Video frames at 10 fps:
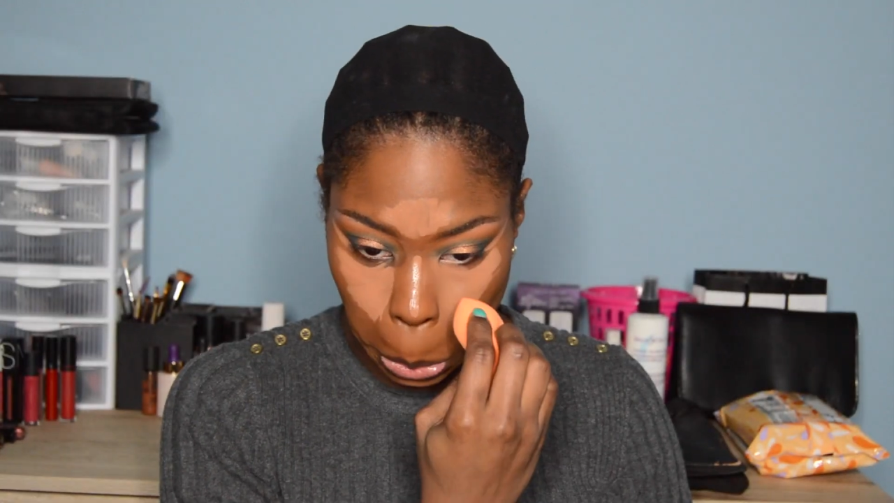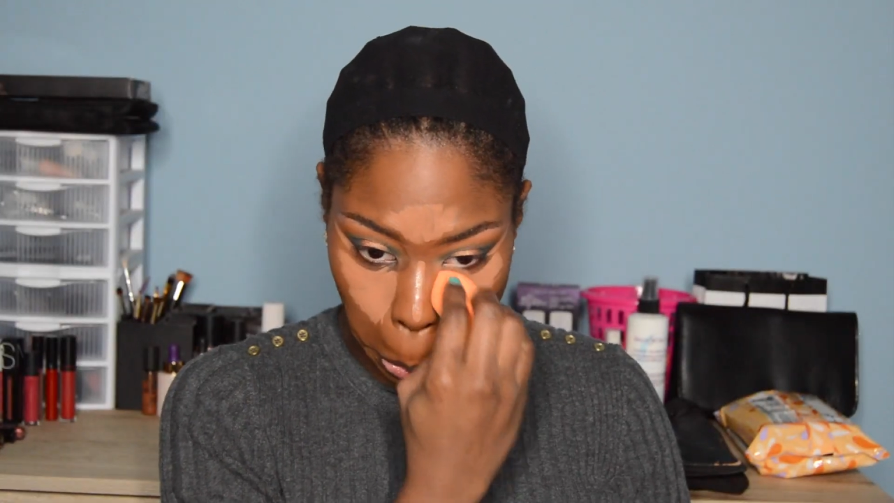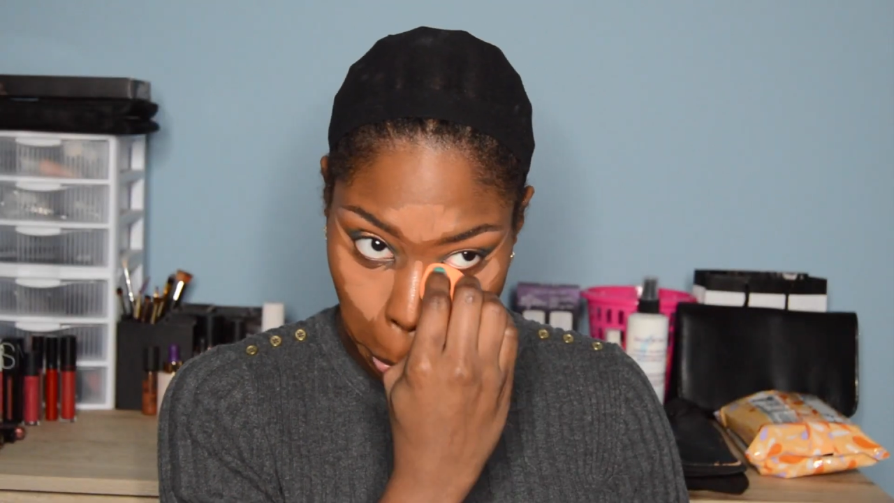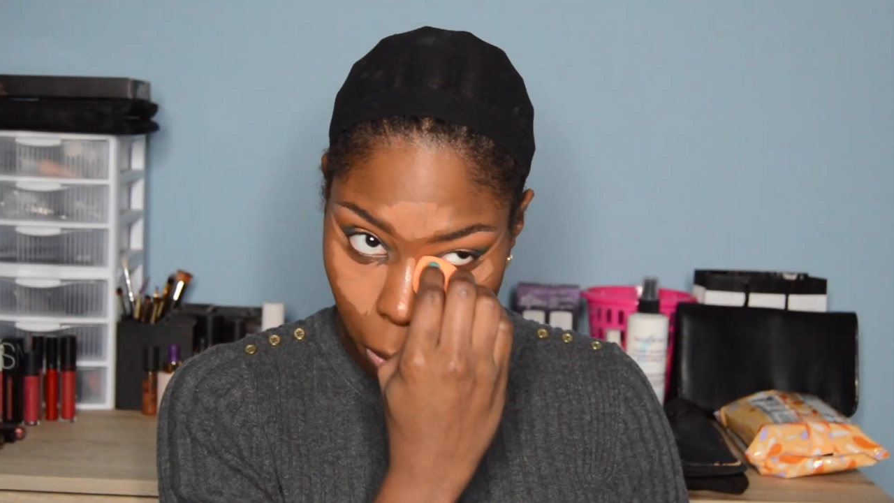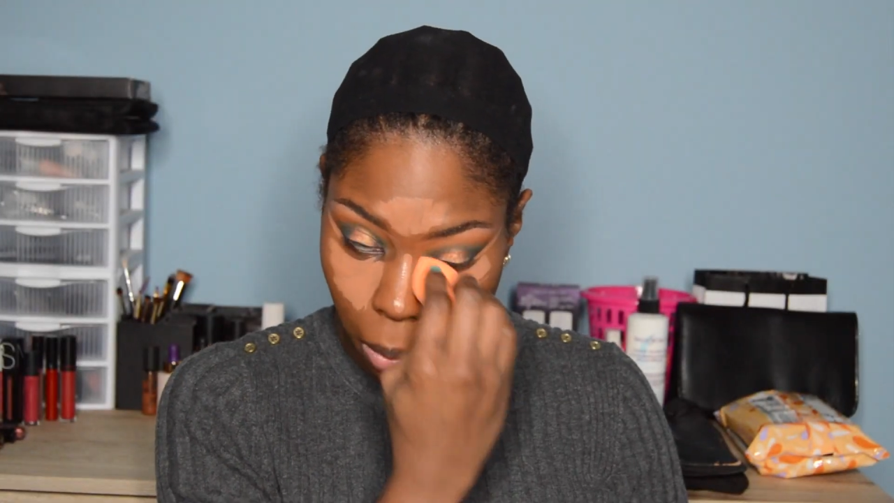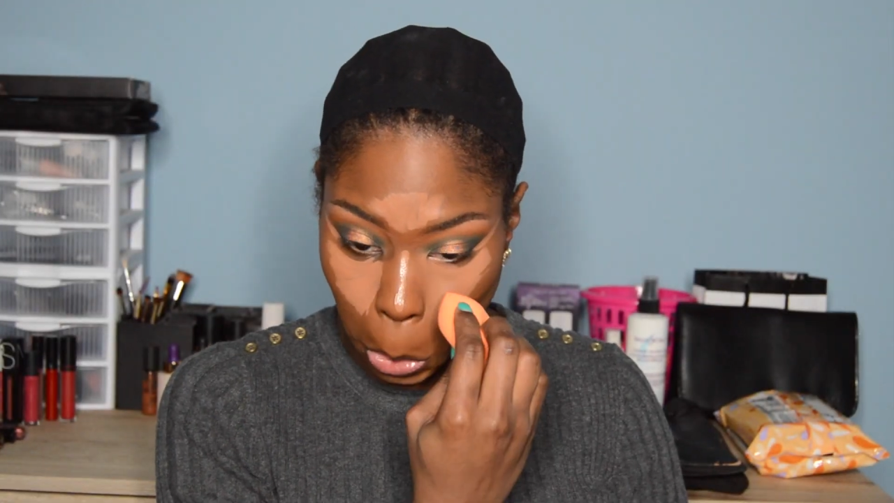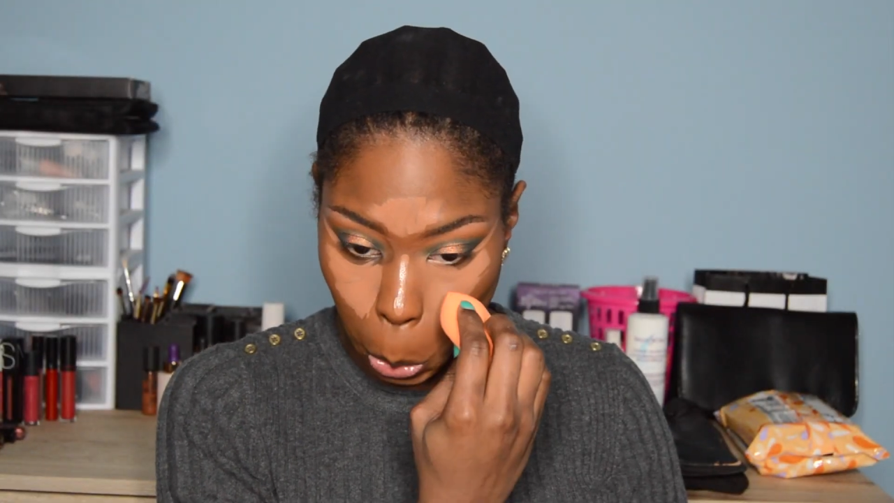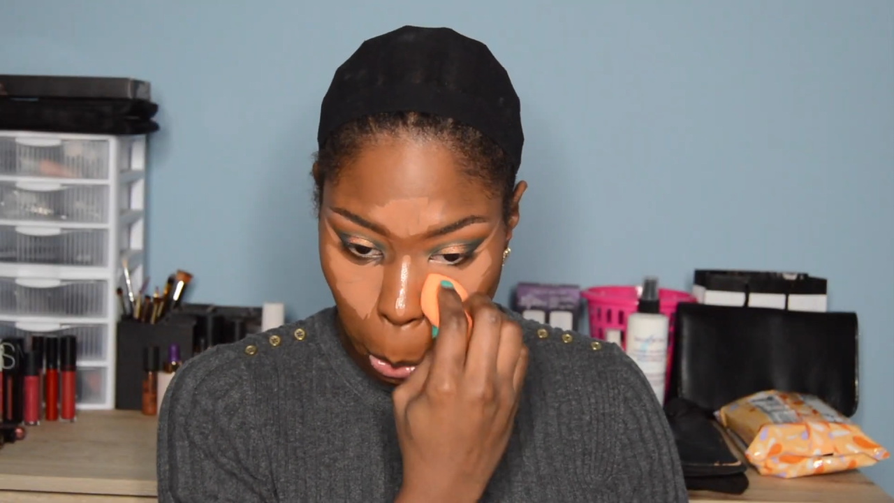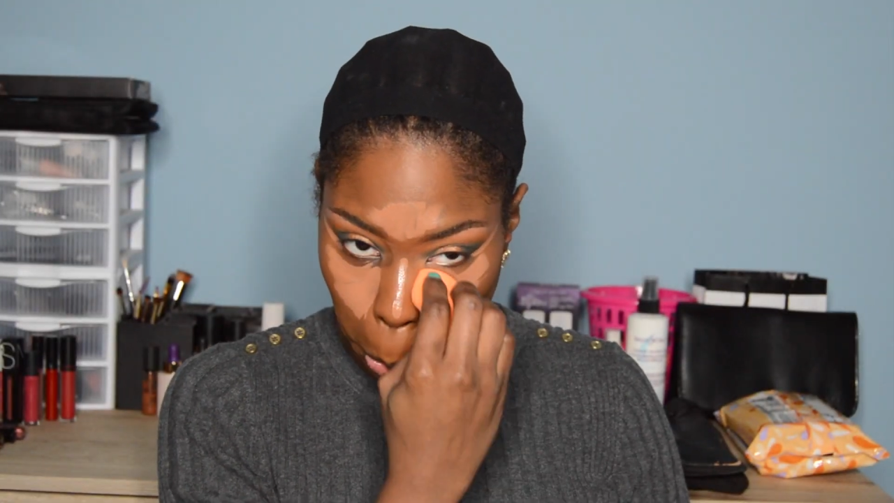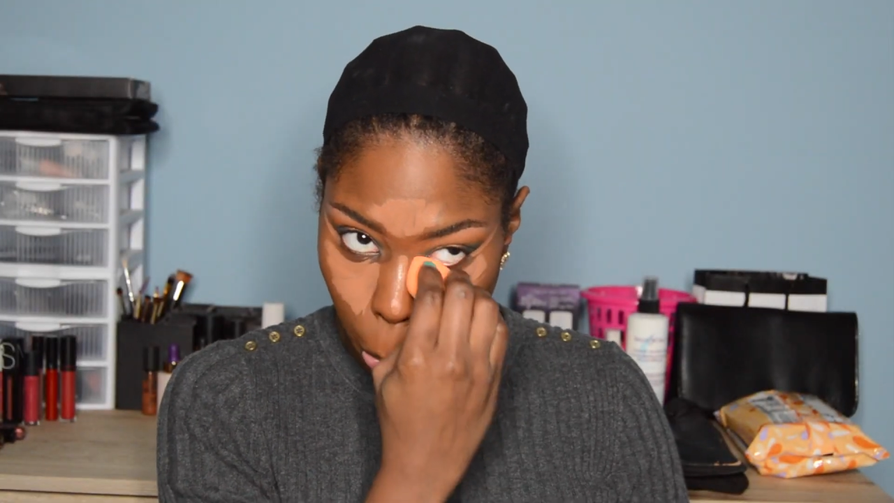outer
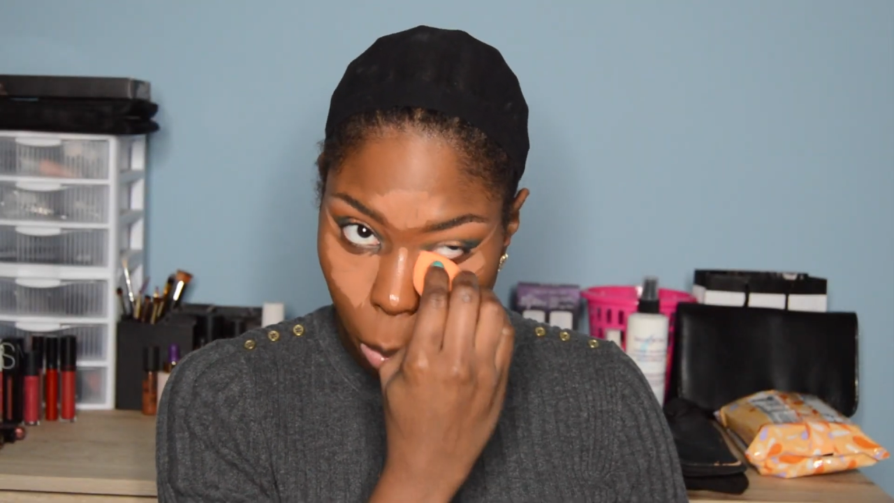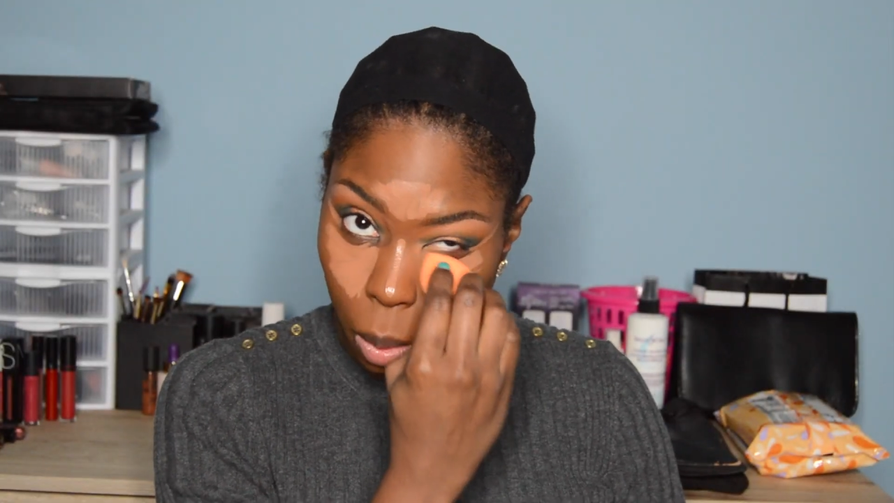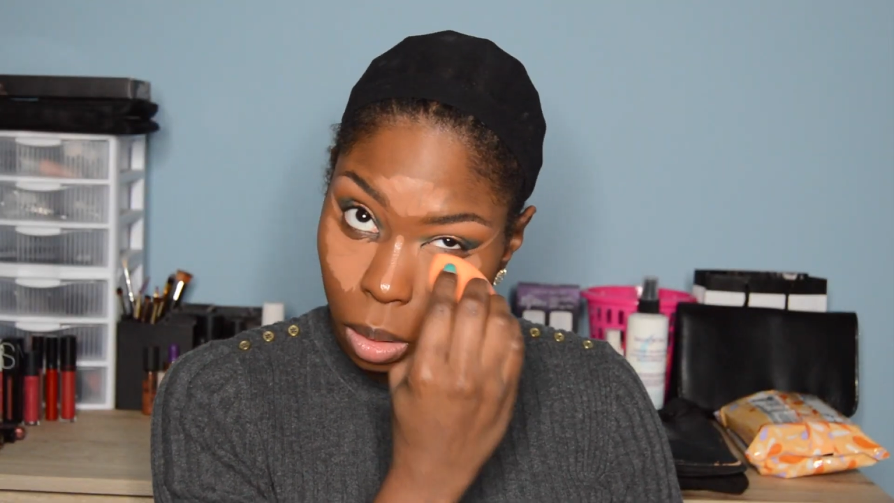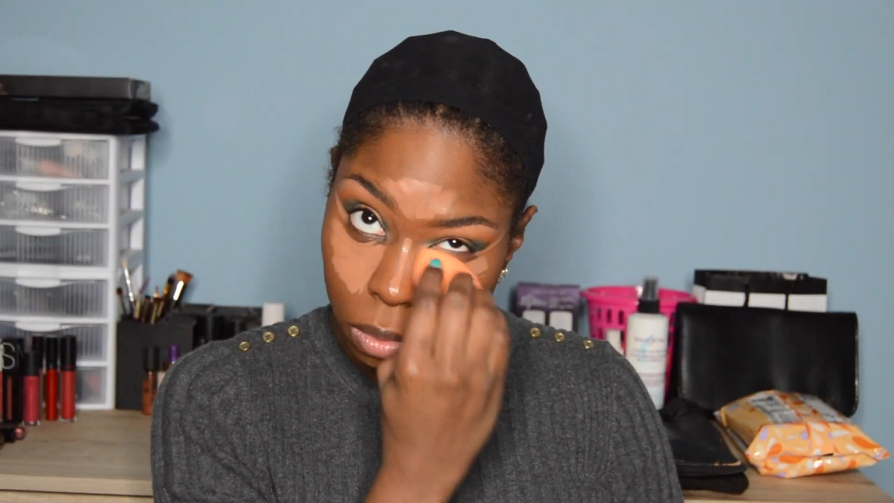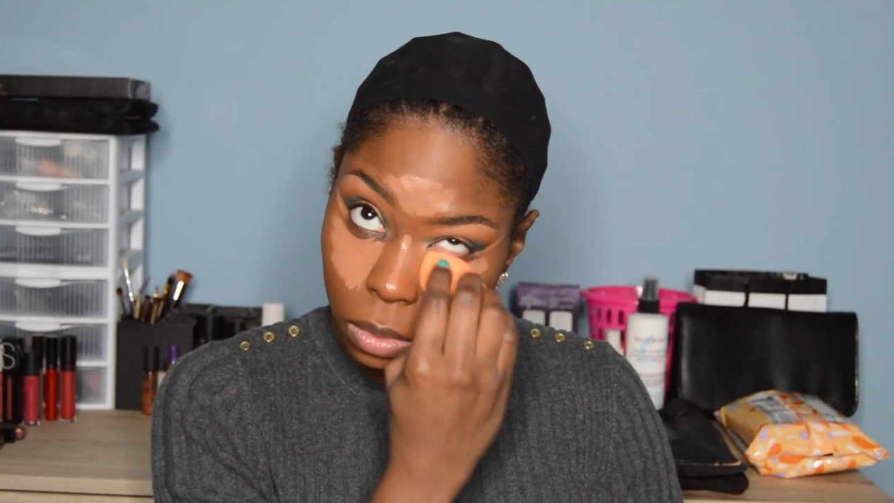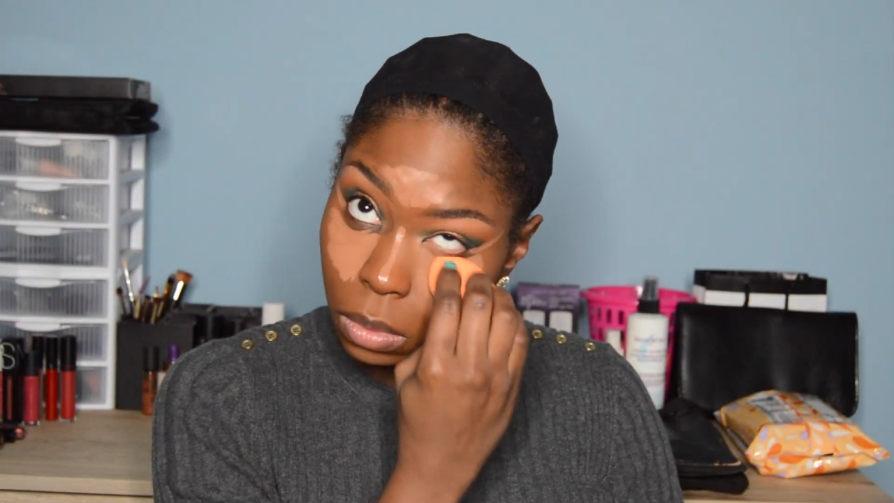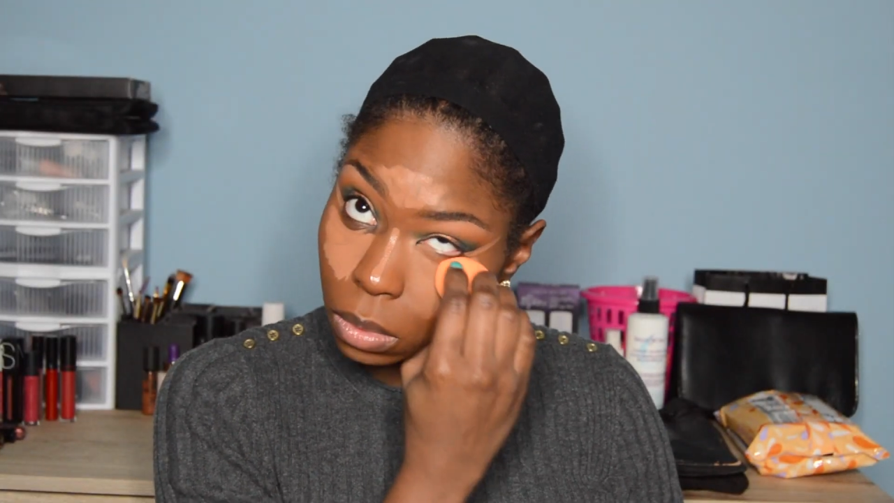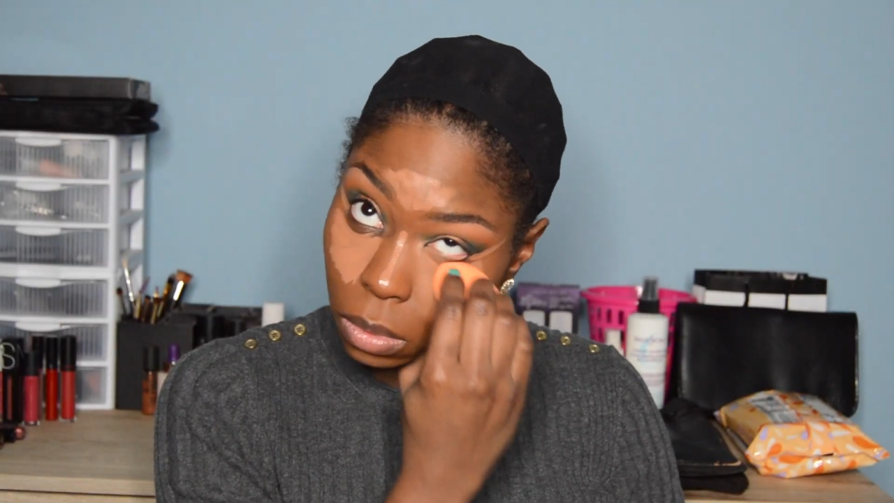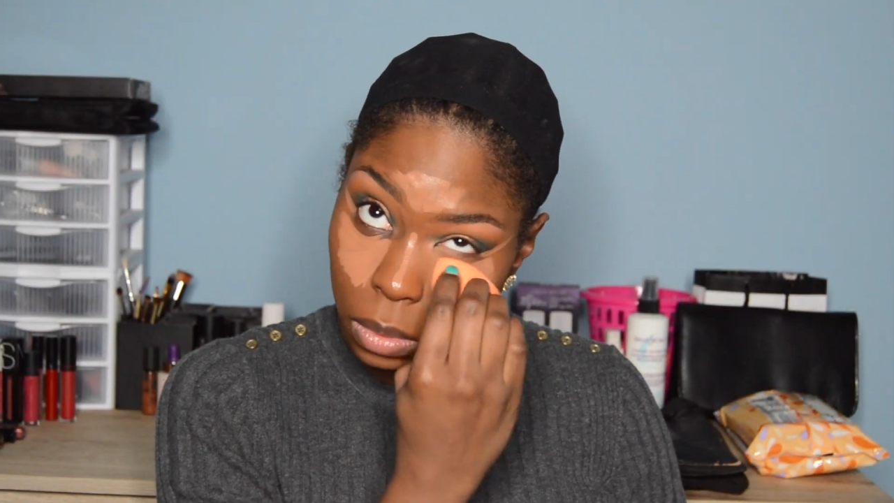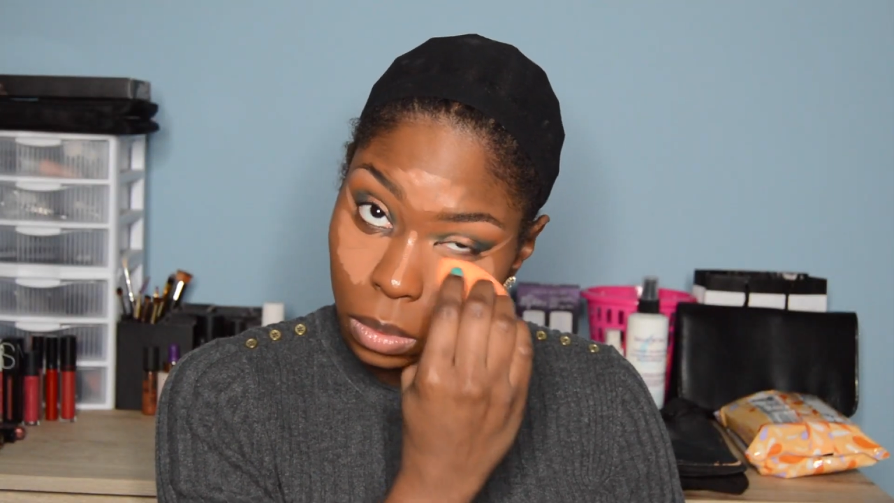V
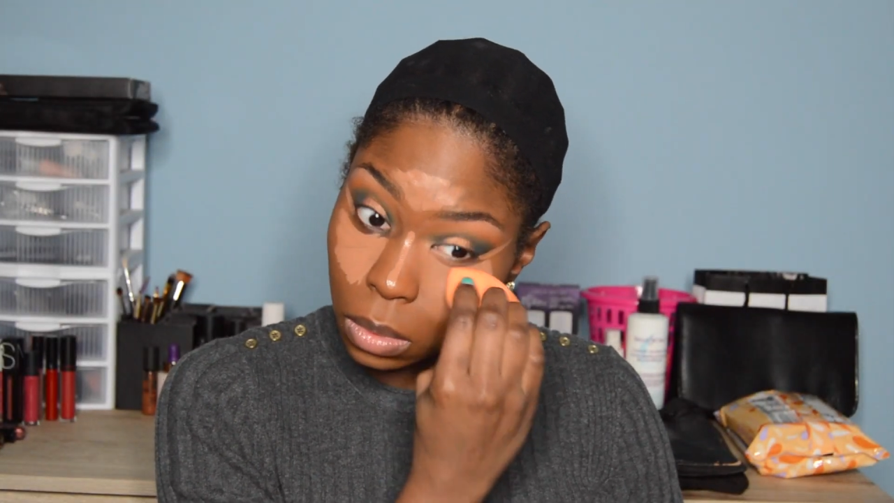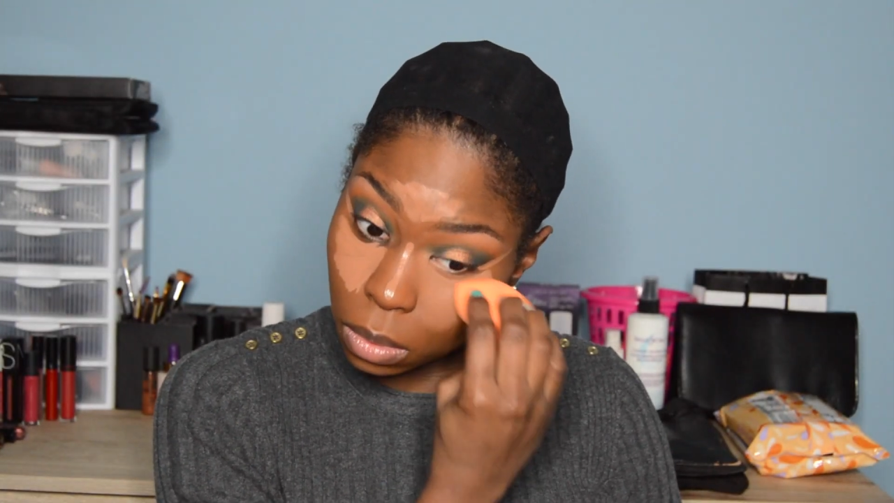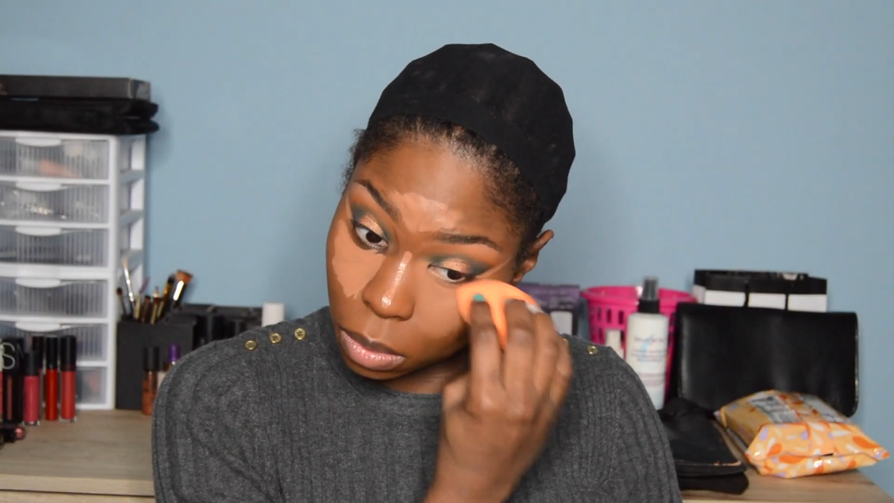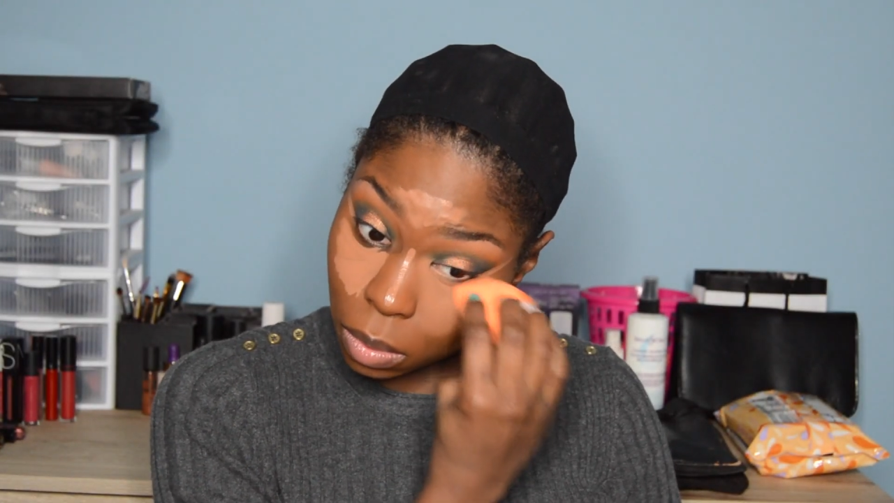of that